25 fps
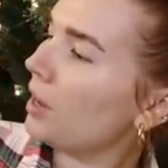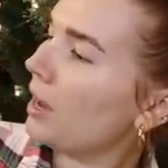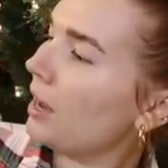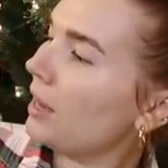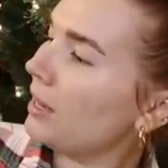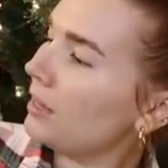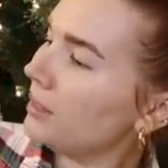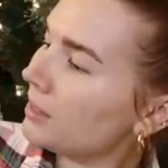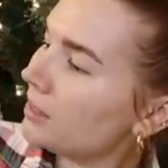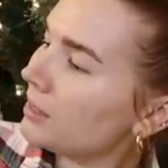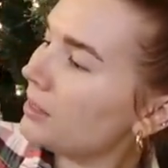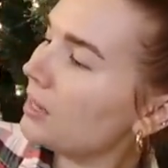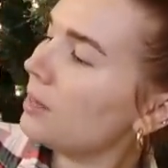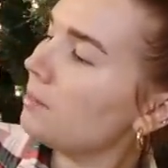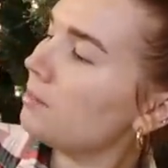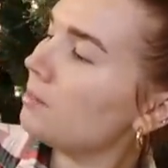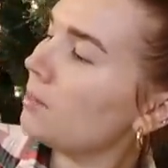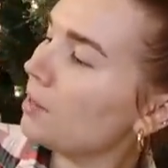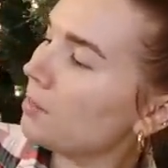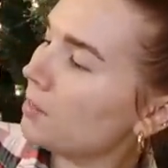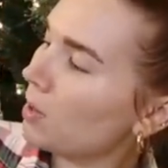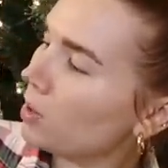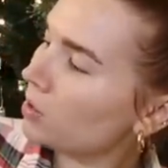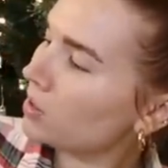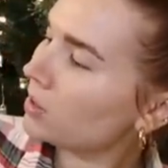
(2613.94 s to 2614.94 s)
Instant
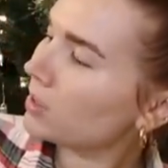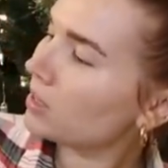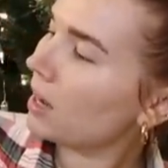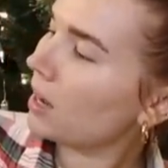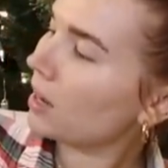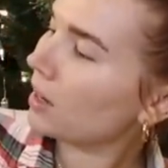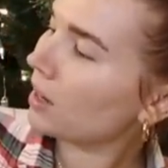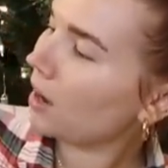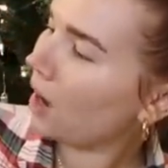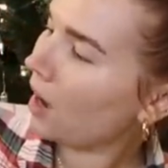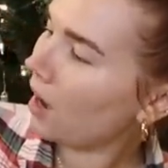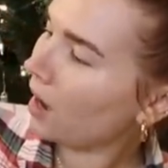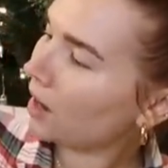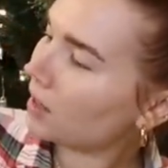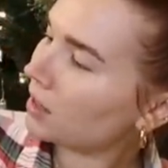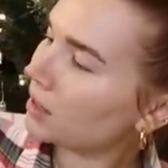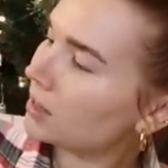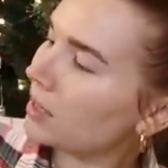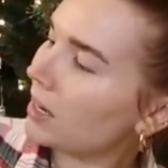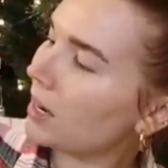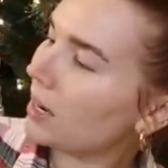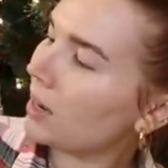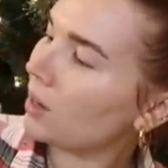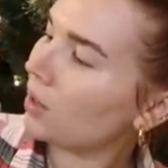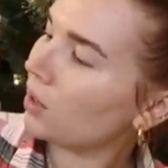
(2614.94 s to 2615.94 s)
Mimosa
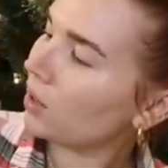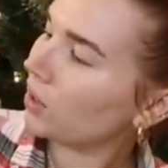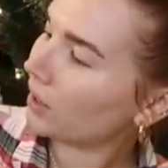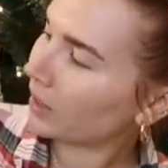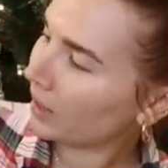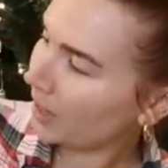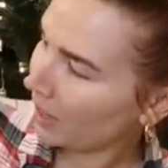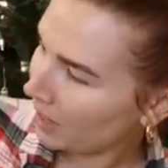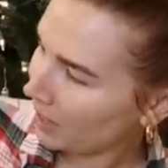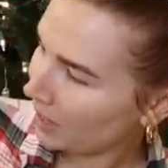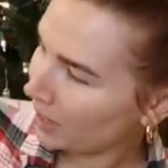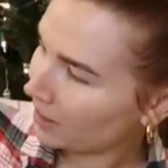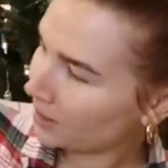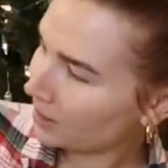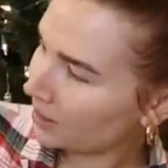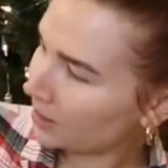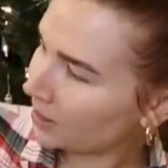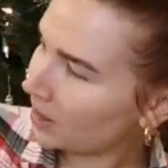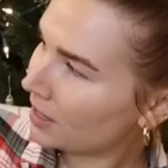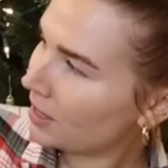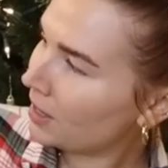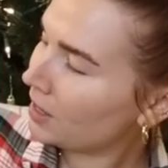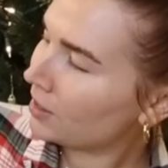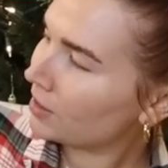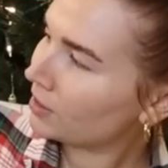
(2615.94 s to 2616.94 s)
Cocktail
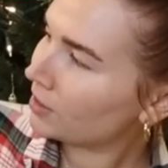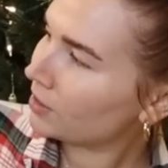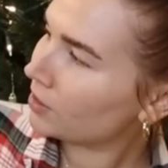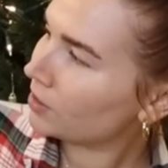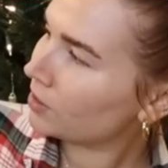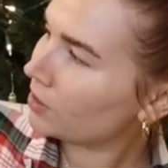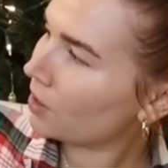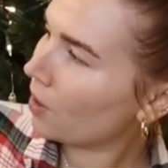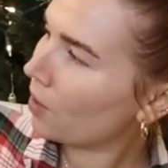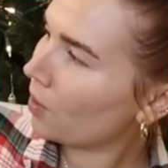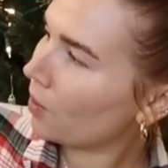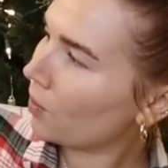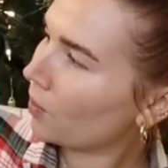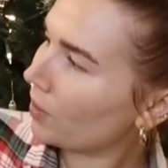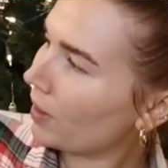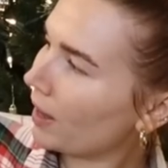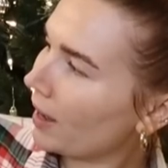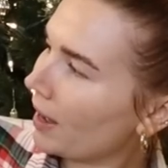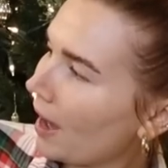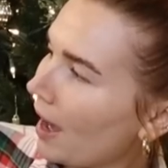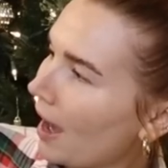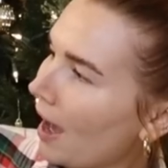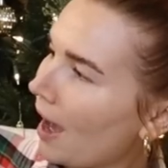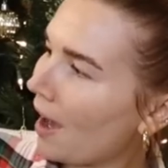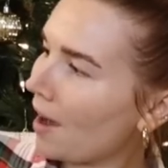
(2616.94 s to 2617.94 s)
Kit. So they
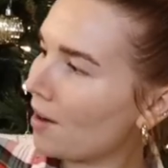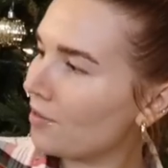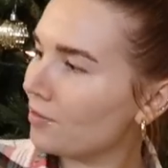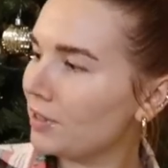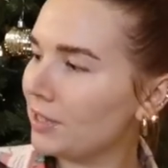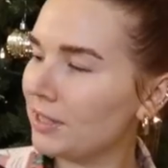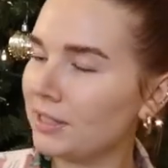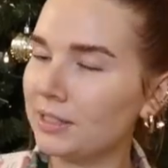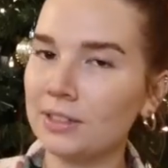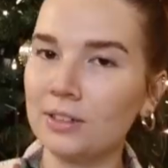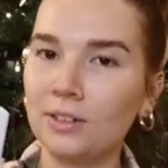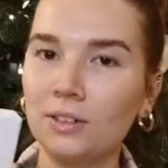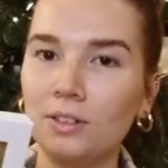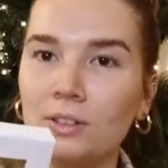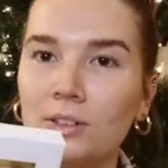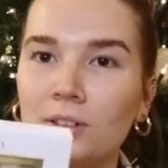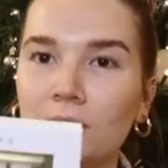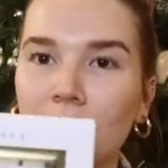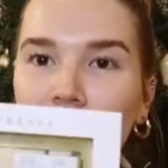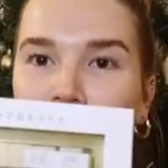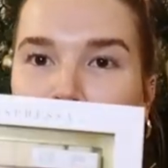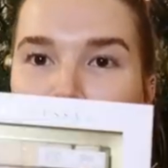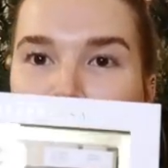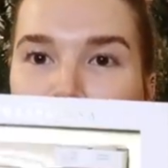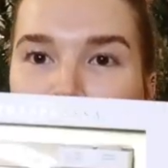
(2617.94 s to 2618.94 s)
have these little
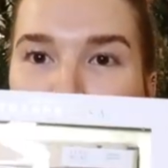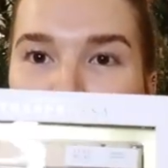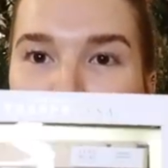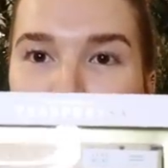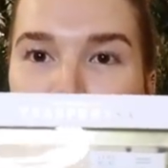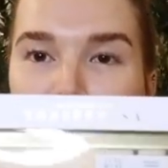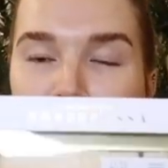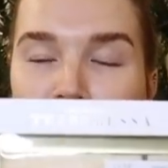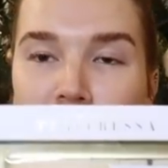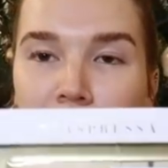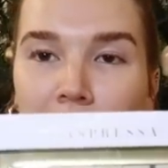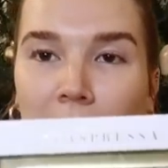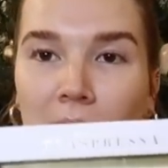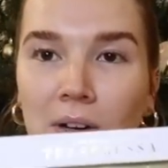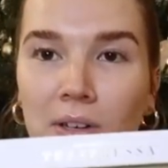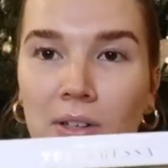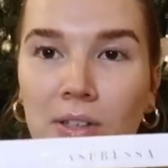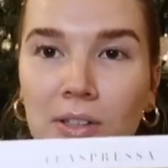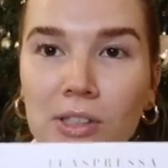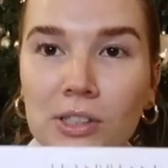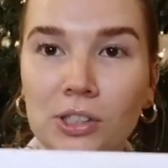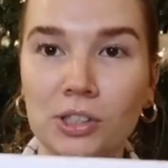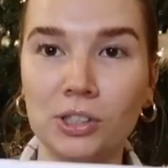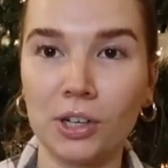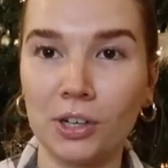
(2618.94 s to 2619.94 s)

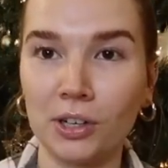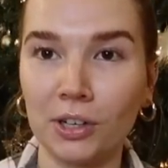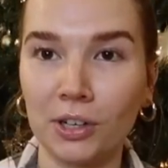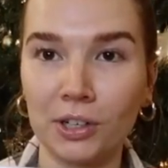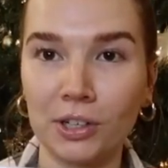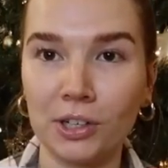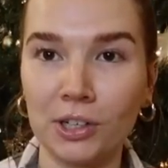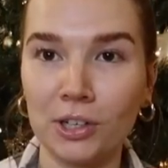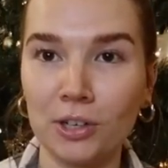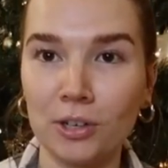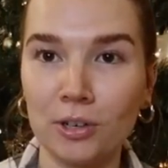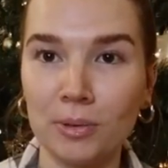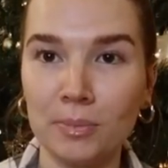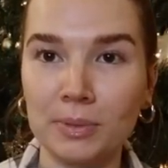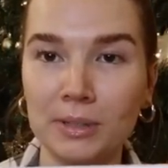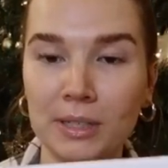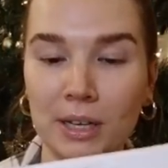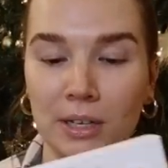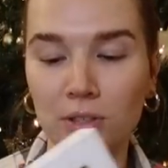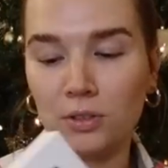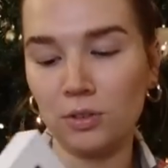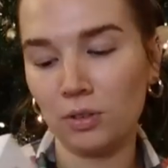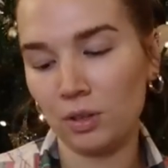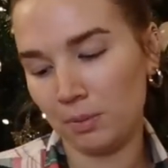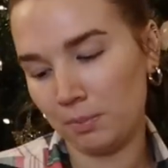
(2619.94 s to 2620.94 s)
sparkly sugar cubes
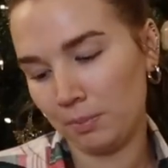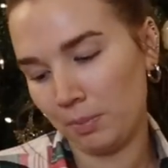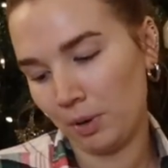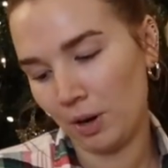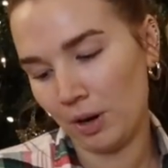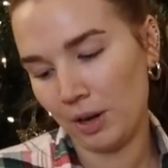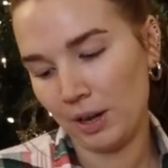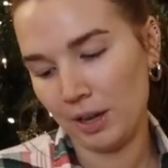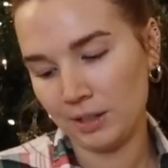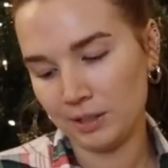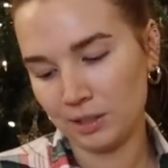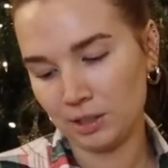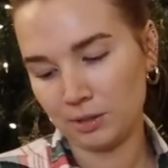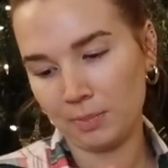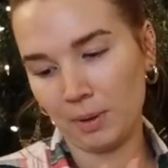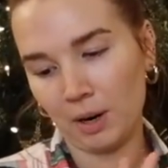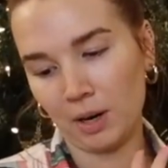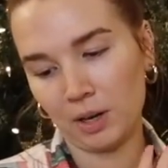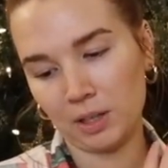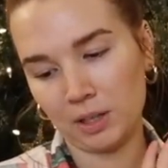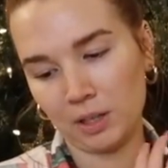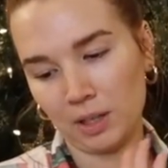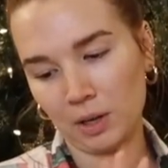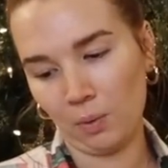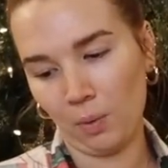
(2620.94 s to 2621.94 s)
that you can put in
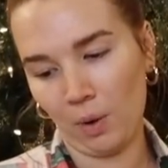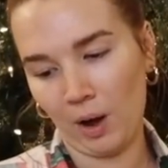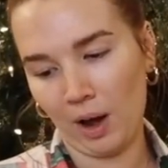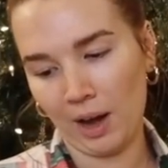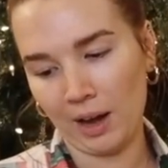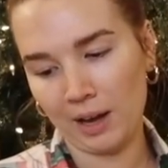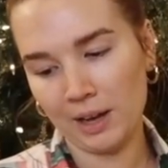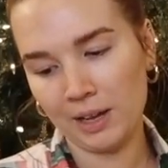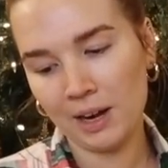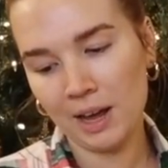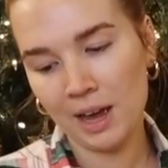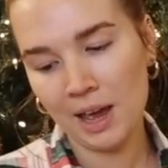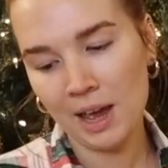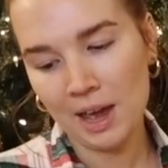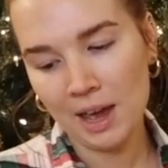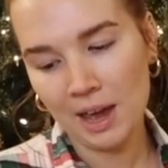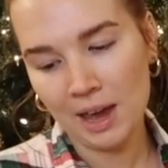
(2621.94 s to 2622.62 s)
sparkling wine.